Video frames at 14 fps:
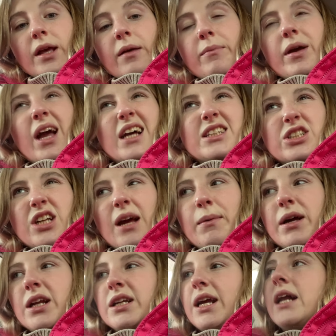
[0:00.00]
But yeah, it's a shame I
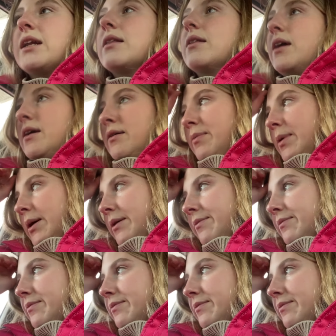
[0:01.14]
didn't get anything, but